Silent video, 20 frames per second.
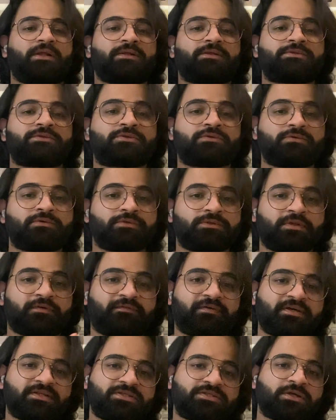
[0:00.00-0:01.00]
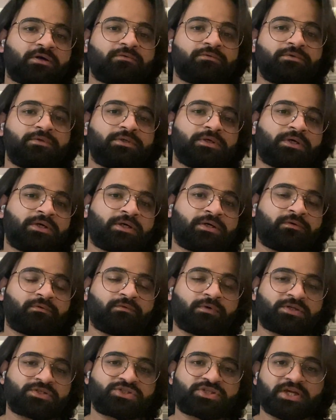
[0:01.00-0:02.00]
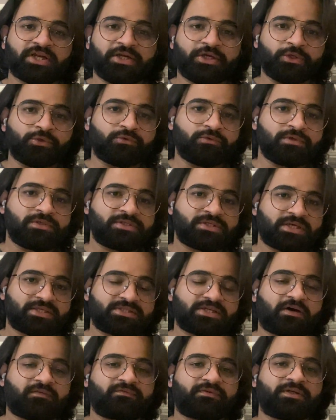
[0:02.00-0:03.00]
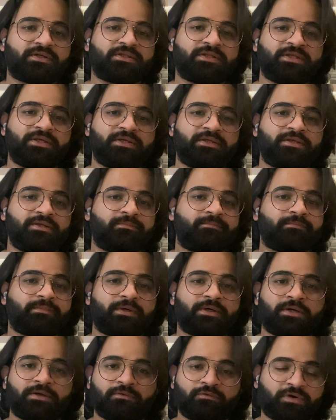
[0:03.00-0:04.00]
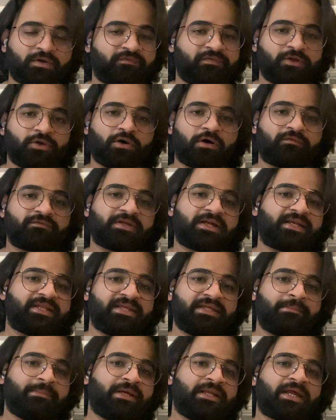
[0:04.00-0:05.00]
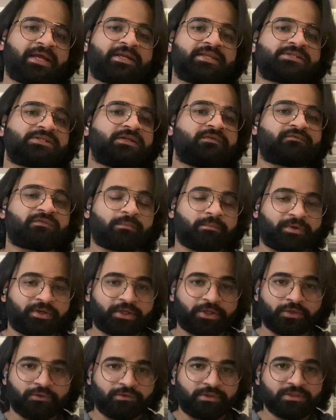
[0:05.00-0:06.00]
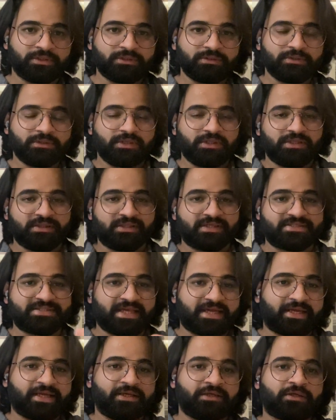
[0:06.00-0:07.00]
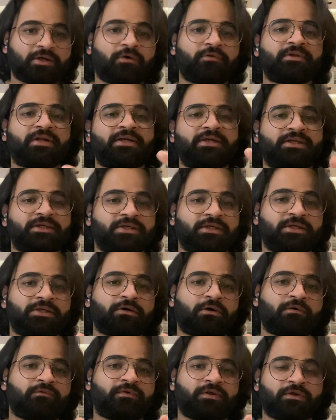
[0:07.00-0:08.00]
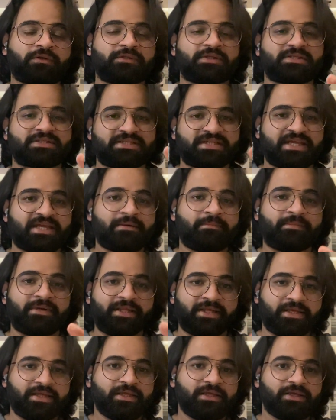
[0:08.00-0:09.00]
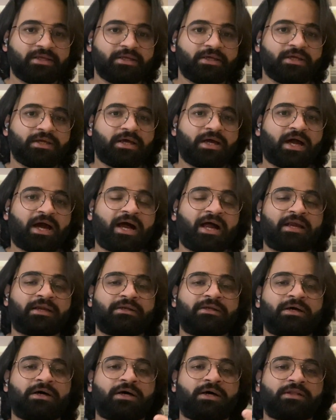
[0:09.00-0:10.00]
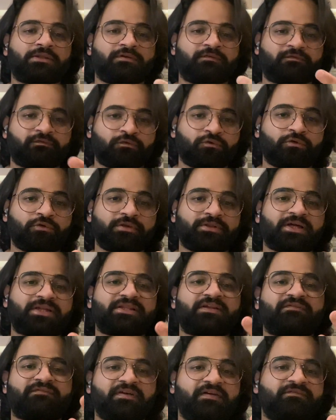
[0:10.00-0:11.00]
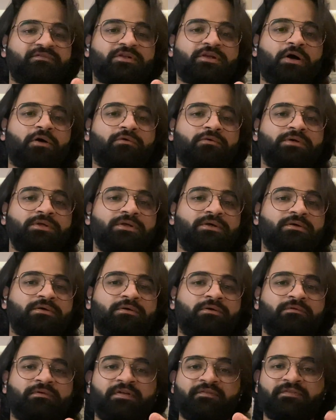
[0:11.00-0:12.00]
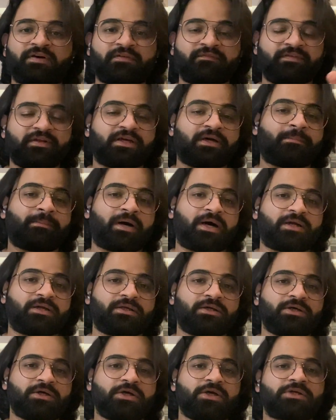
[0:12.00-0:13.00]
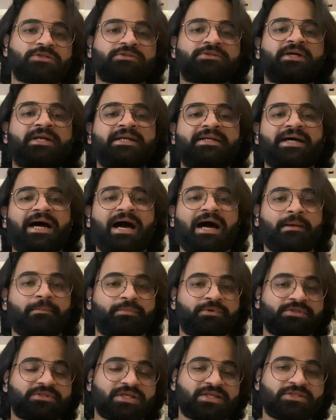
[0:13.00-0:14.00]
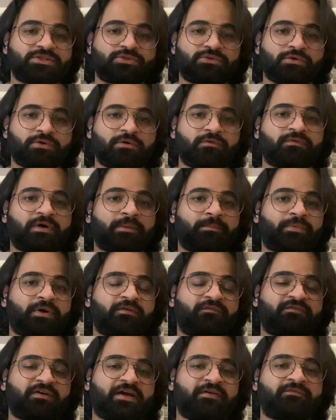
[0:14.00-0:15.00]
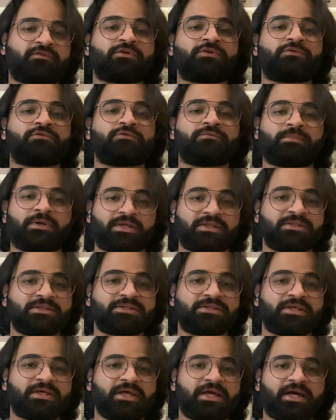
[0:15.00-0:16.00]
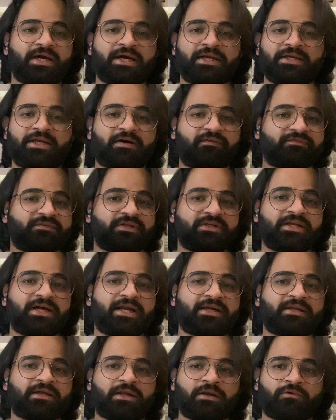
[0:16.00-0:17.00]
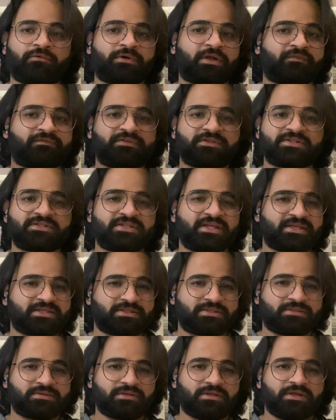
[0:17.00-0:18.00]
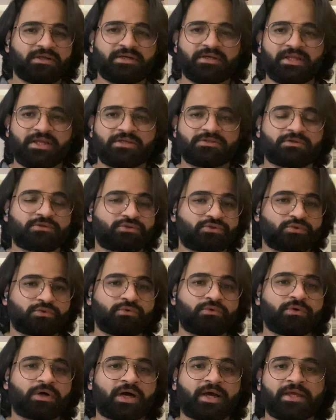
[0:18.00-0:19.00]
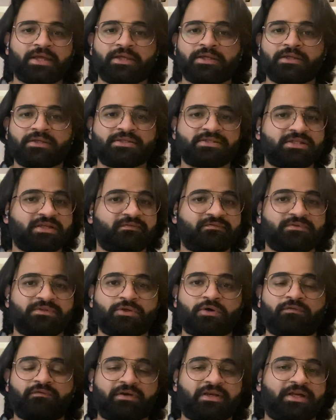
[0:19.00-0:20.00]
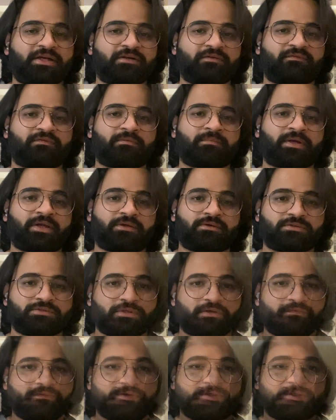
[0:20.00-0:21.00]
So the first round was scheduled just after the 1 week of that email I received from recruiter. The second round and third round were on the same day, and the fourth and the fifth round were 1 week apart. So the entire process took 1.5 to 2 months, and after that, around after 6 days or so, I received the offer letter from Microsoft.